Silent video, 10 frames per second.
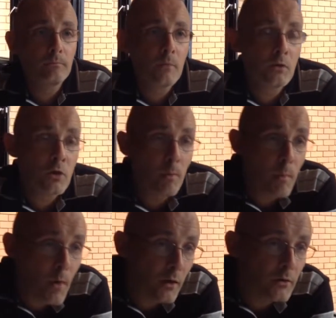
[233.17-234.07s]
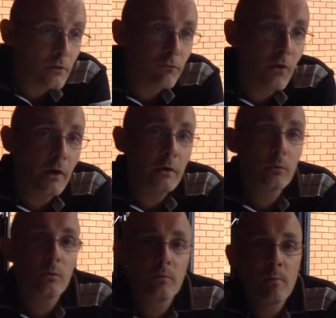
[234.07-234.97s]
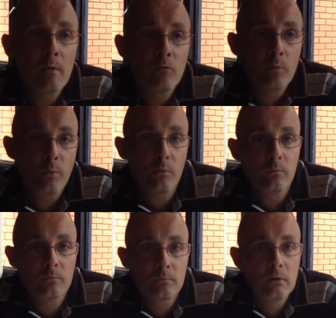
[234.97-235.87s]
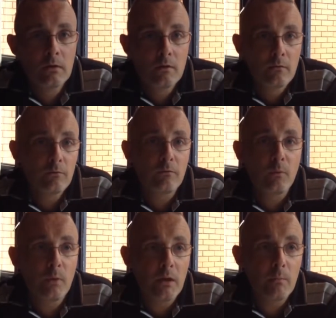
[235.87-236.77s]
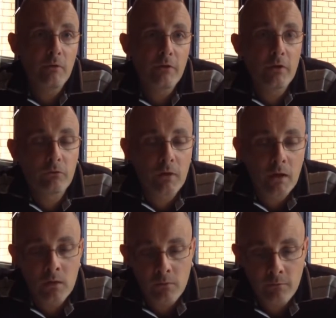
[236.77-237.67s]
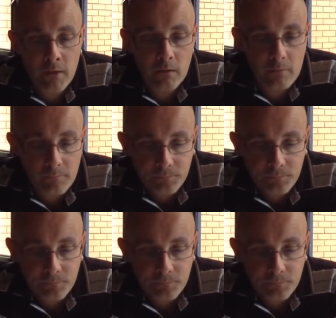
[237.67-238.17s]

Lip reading: The German Masters final was memorable for winning my first ranking event.